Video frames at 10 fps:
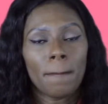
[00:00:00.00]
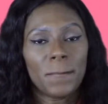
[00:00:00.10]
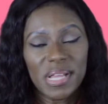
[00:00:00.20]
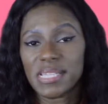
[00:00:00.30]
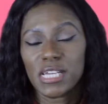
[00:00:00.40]

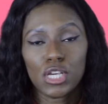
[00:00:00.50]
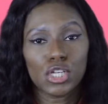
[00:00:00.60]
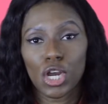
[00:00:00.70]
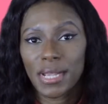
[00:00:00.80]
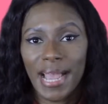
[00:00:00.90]
busy
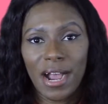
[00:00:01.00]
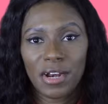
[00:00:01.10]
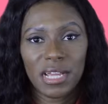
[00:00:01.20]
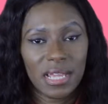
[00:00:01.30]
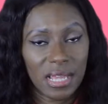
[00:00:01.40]
your
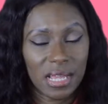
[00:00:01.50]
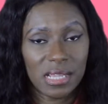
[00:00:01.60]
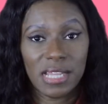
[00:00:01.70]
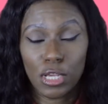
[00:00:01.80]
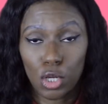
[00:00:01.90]
county
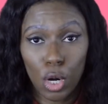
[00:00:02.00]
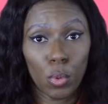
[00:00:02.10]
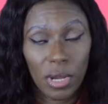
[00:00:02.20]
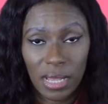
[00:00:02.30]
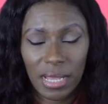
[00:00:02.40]
is that you're
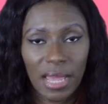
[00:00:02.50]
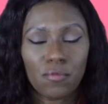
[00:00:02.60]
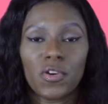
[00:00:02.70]
working in,